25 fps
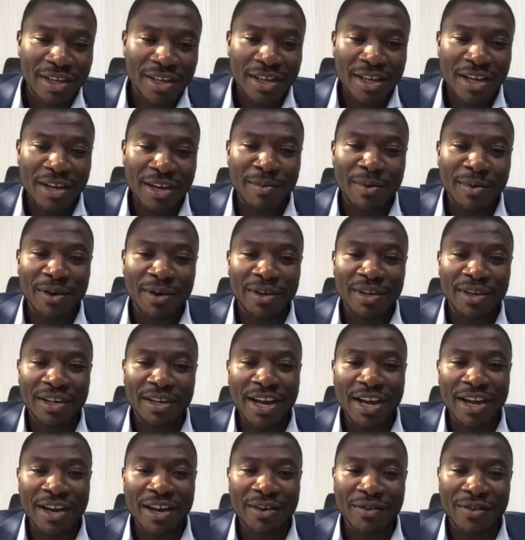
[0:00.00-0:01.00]
about
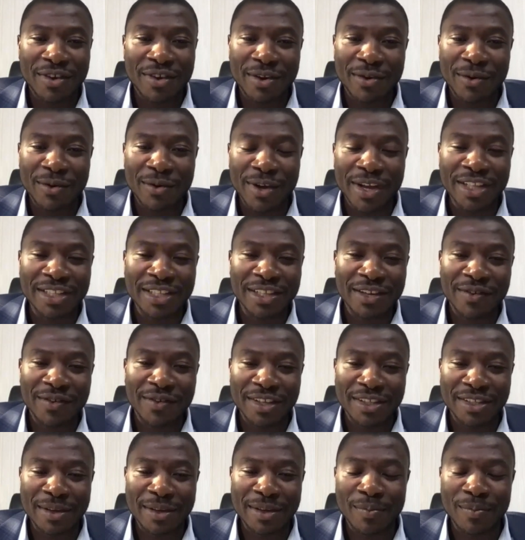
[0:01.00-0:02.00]
900 or 800
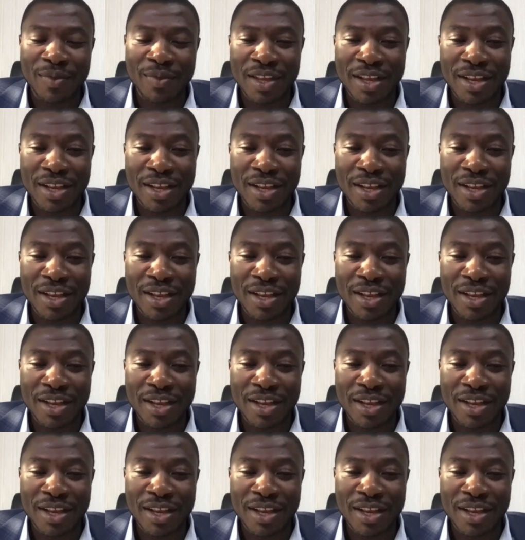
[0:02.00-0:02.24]
and something,